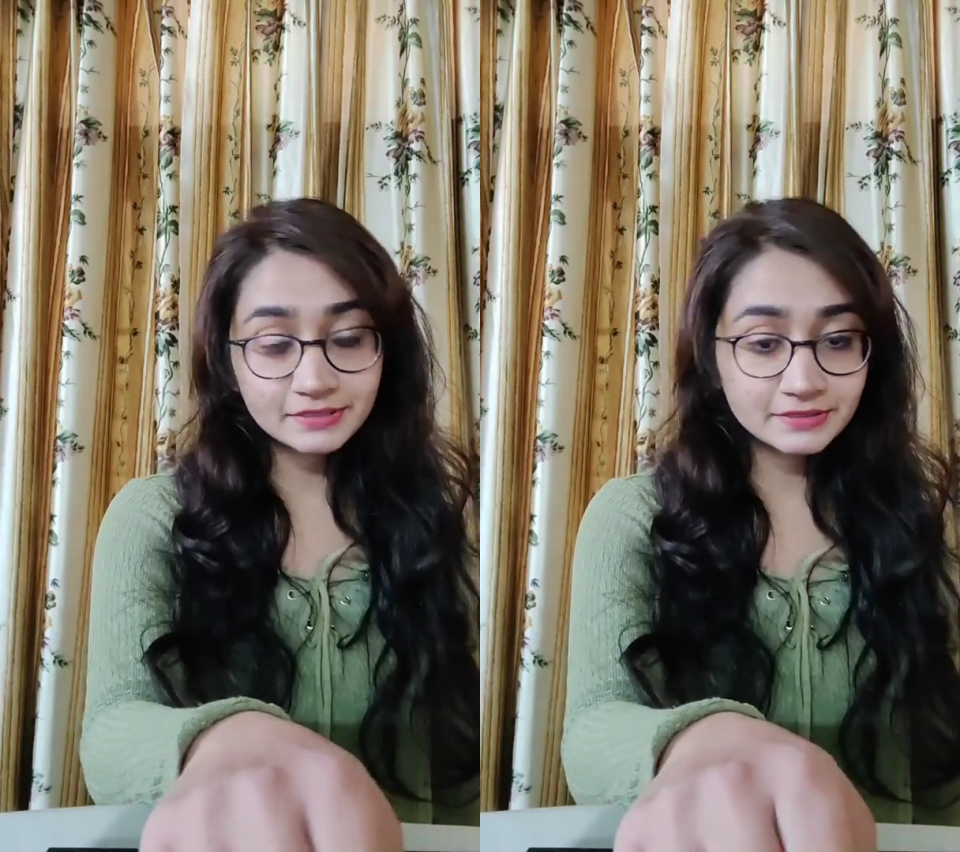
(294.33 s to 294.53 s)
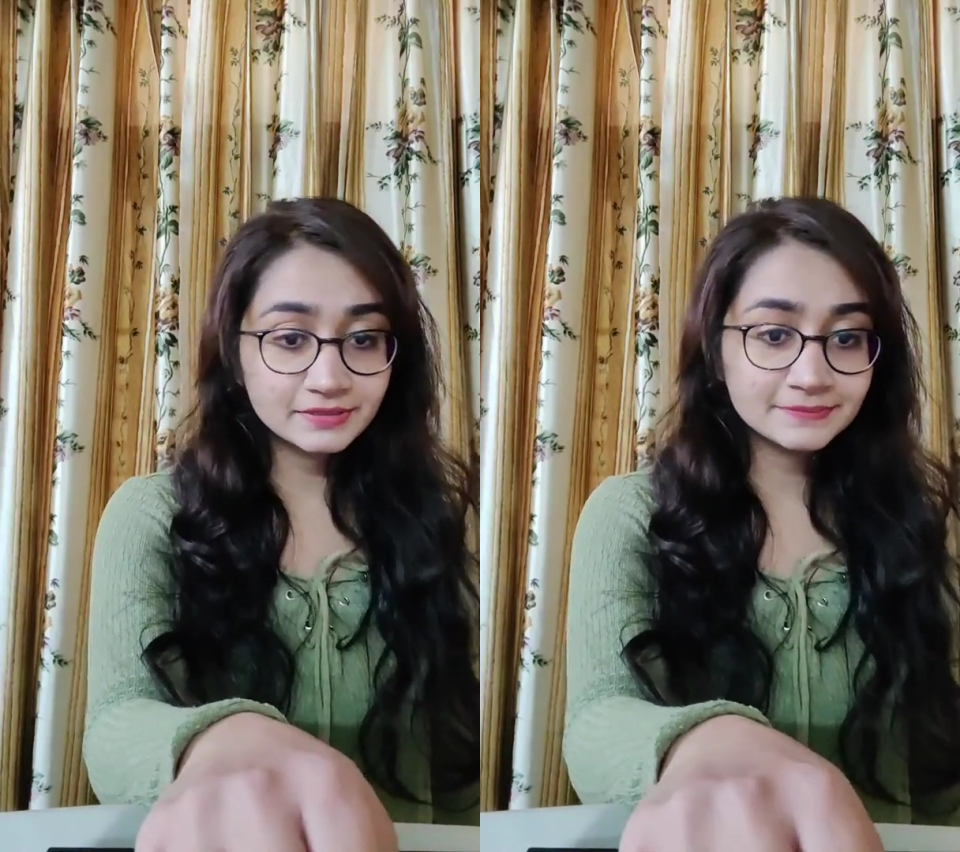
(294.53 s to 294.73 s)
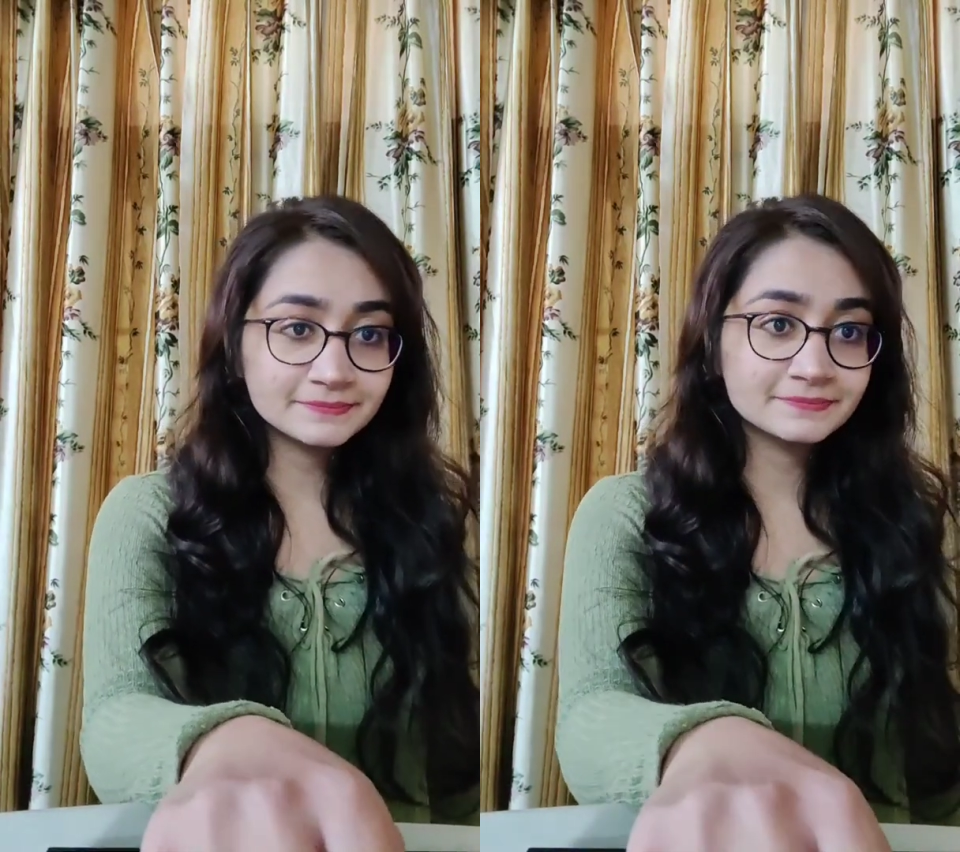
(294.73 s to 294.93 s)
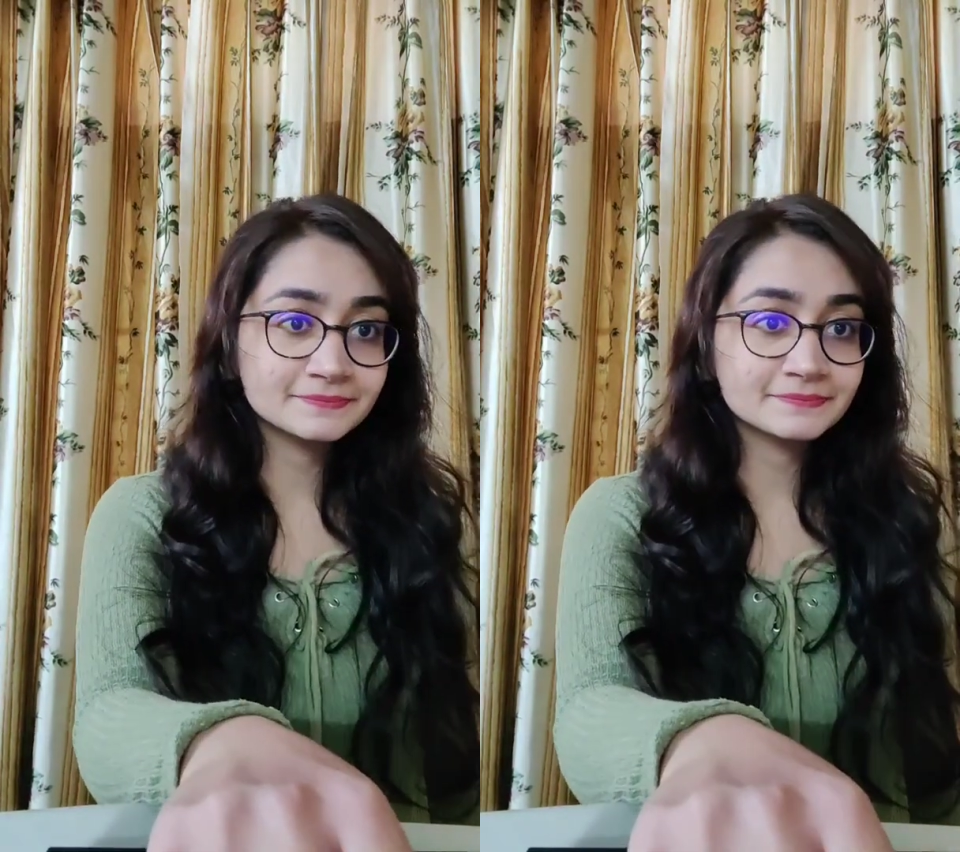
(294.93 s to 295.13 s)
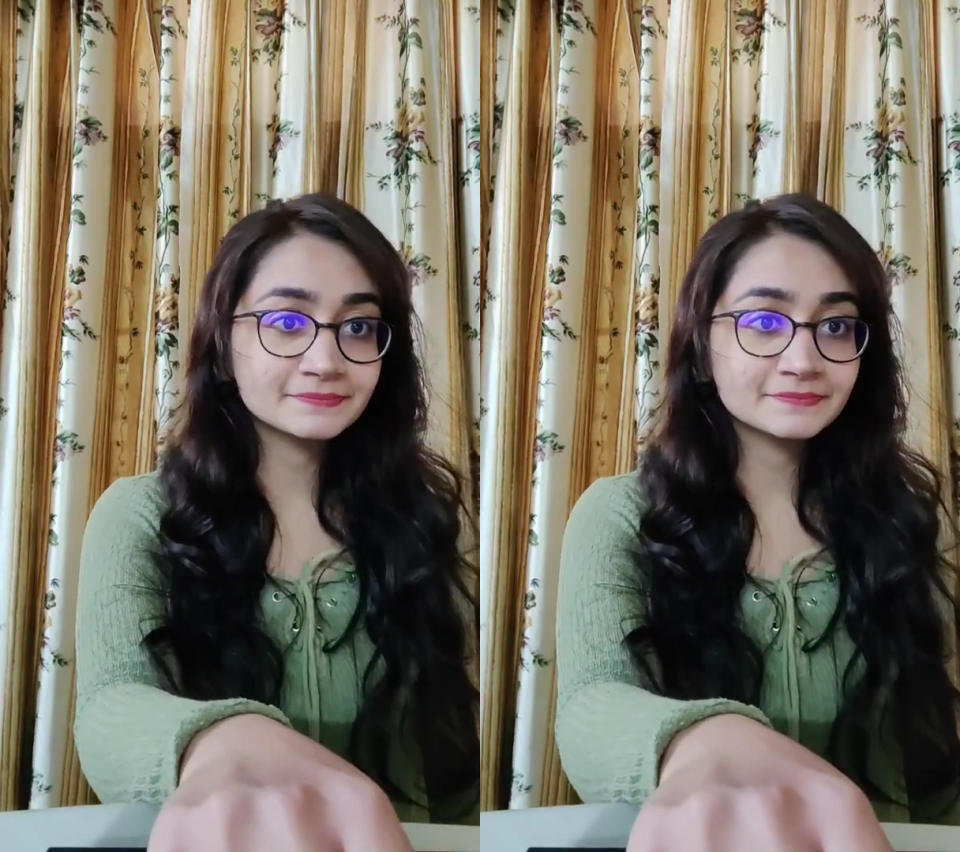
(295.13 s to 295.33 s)
girl.
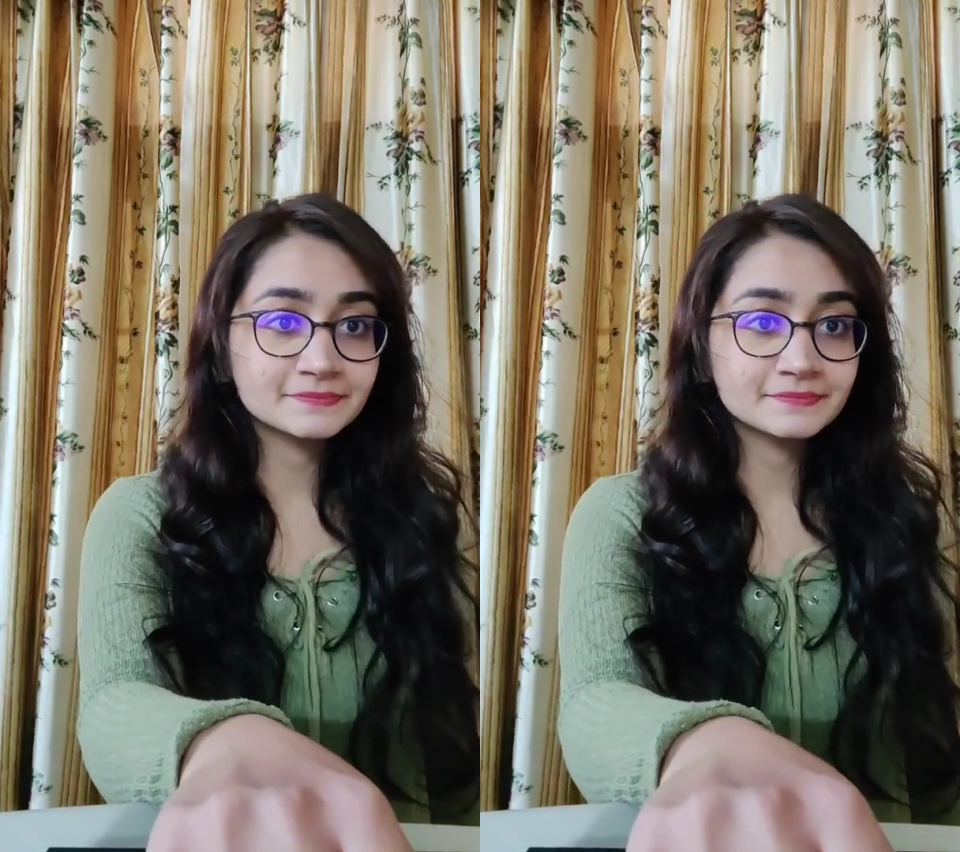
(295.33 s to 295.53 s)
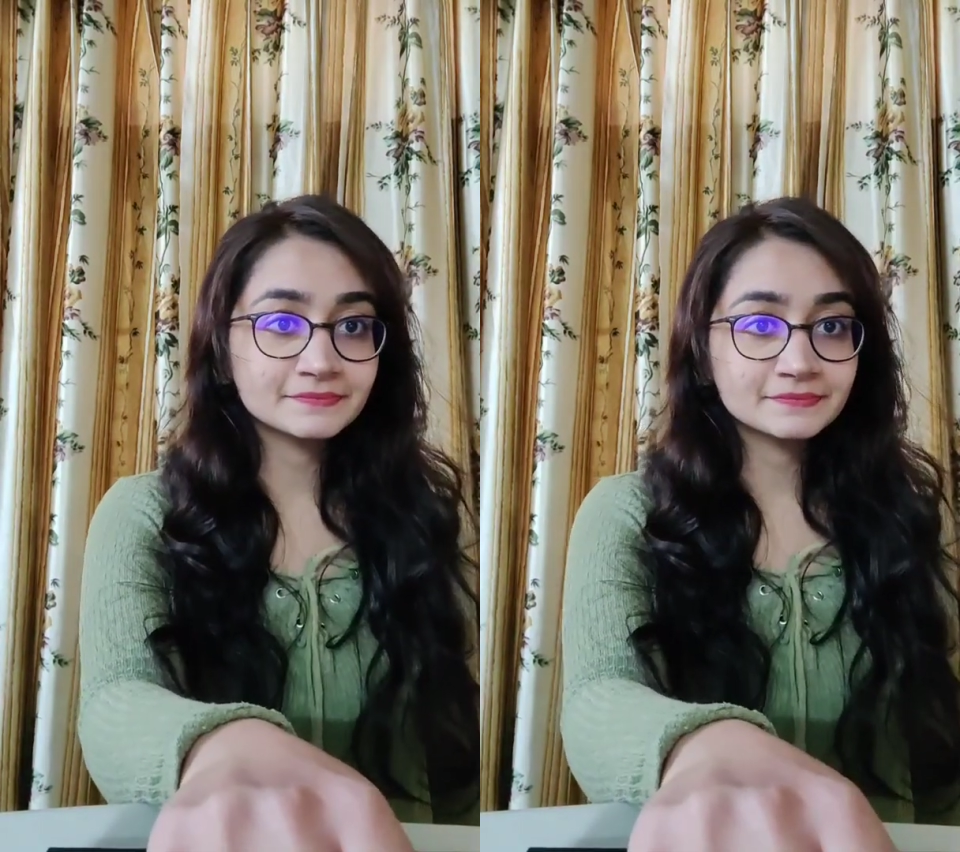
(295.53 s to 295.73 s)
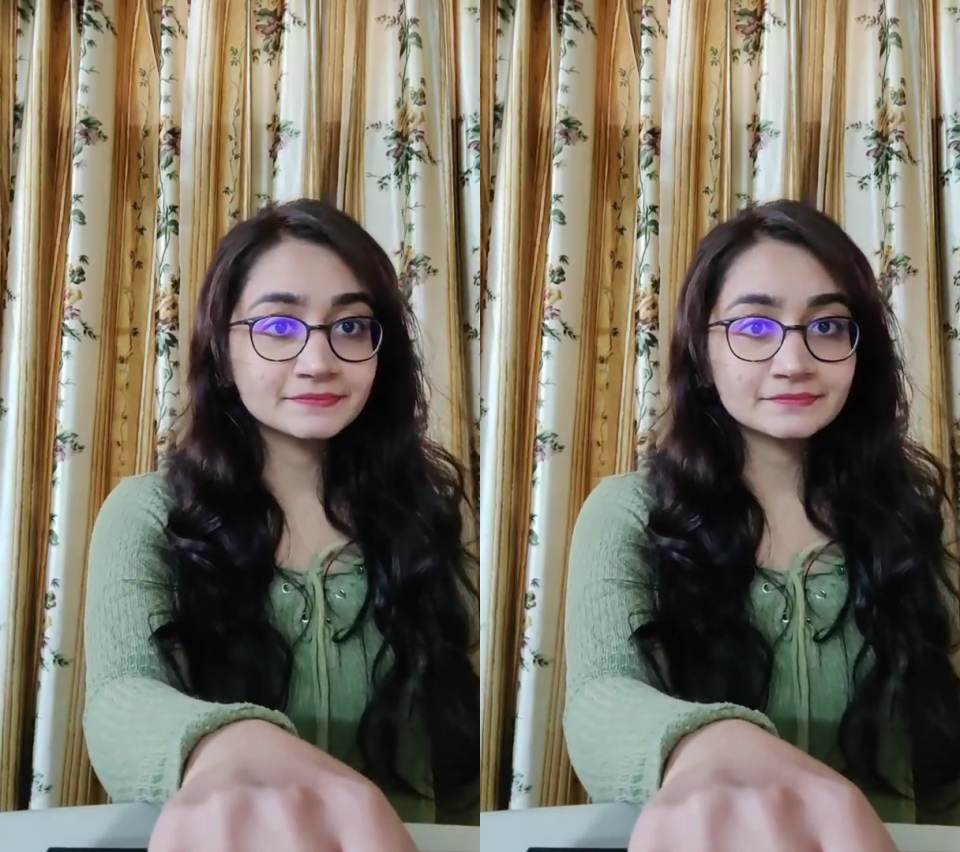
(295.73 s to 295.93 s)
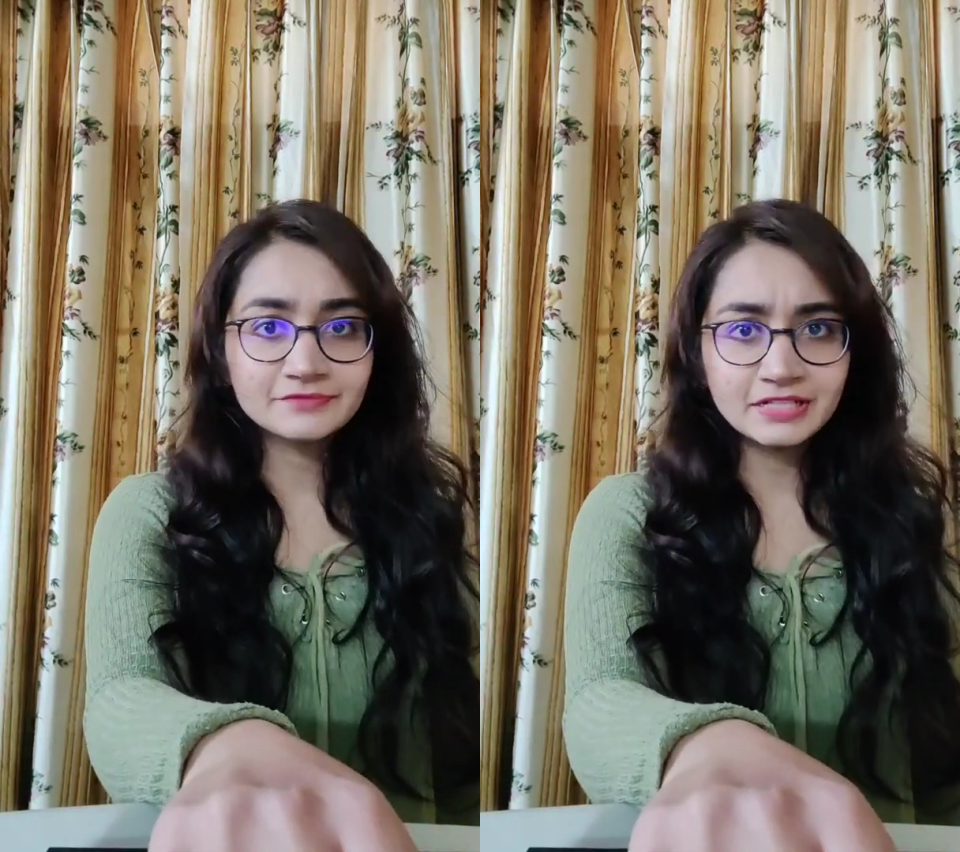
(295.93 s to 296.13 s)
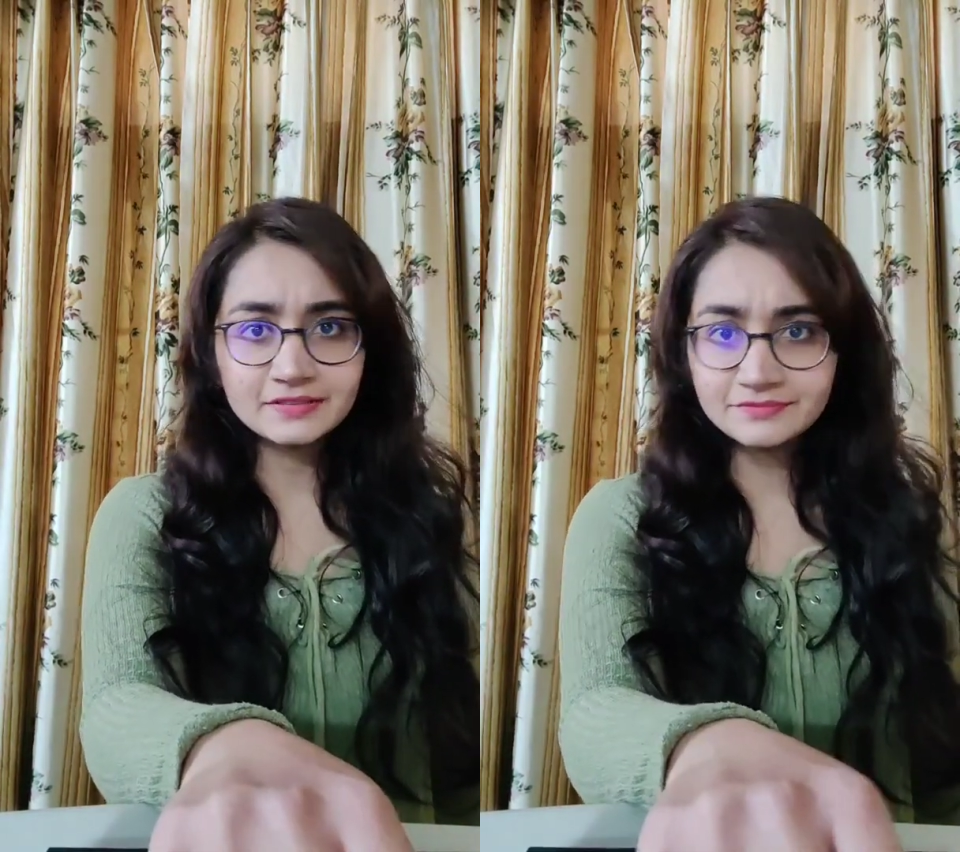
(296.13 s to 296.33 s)

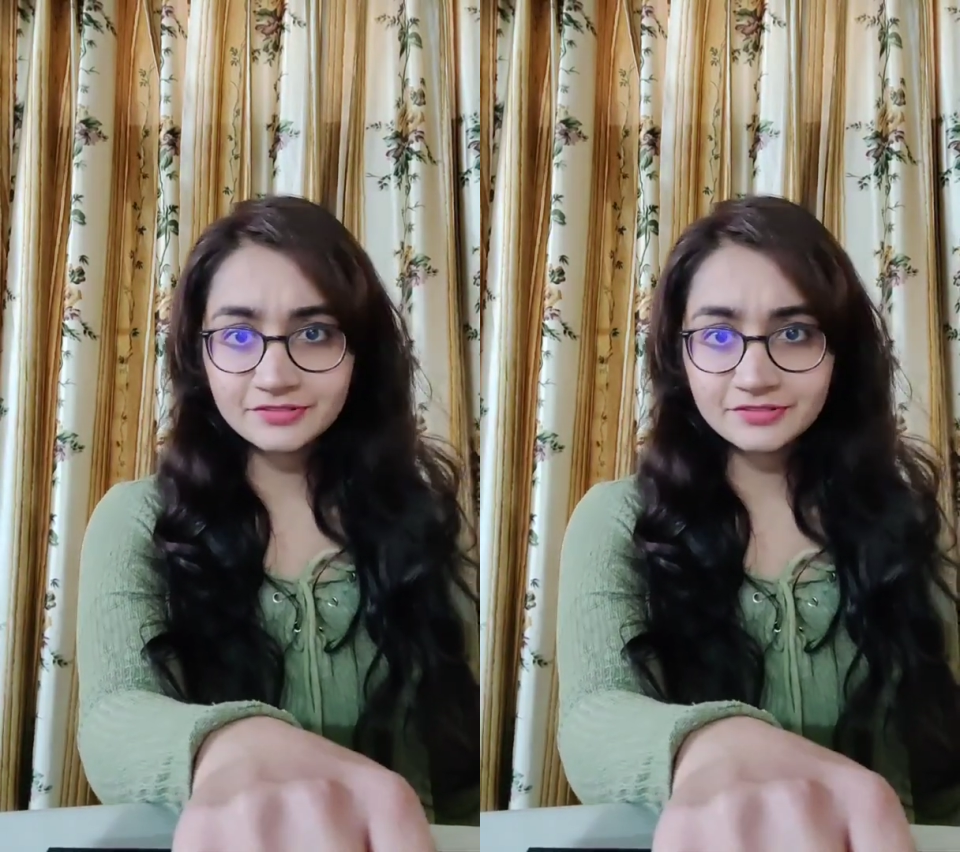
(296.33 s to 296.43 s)
Well,